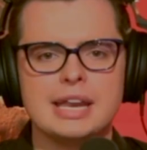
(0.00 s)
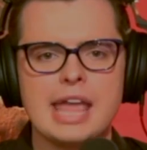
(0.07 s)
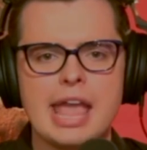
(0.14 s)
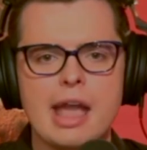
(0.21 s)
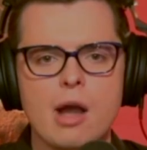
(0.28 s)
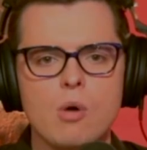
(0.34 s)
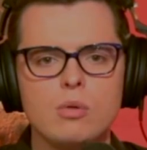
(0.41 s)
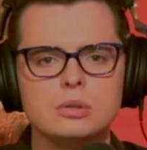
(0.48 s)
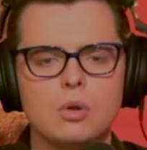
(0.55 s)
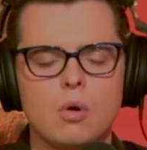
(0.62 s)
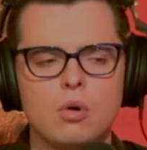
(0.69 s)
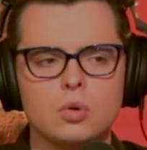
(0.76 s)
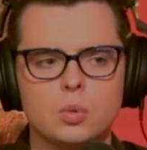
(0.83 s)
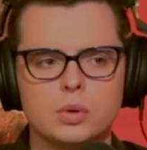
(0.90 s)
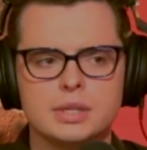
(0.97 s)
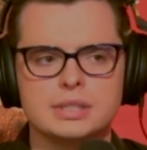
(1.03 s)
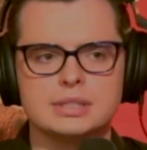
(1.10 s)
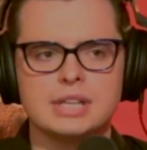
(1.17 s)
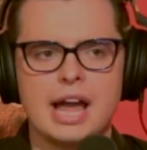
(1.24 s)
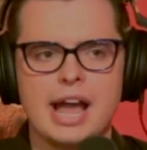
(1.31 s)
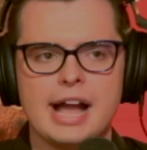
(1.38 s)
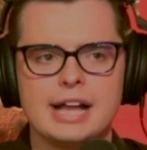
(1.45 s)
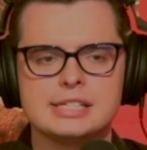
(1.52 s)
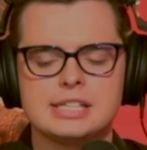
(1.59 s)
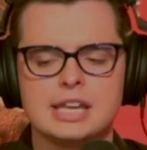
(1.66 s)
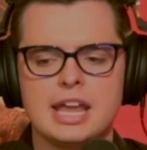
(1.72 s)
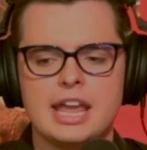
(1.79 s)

and how long will it last